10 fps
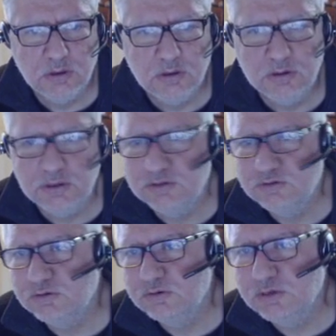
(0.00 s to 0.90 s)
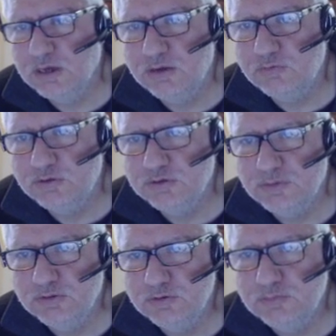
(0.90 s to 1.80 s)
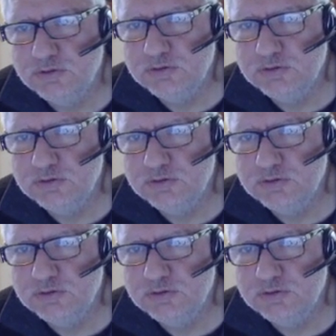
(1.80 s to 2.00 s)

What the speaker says: okay, so yeah, I don't want to spend too much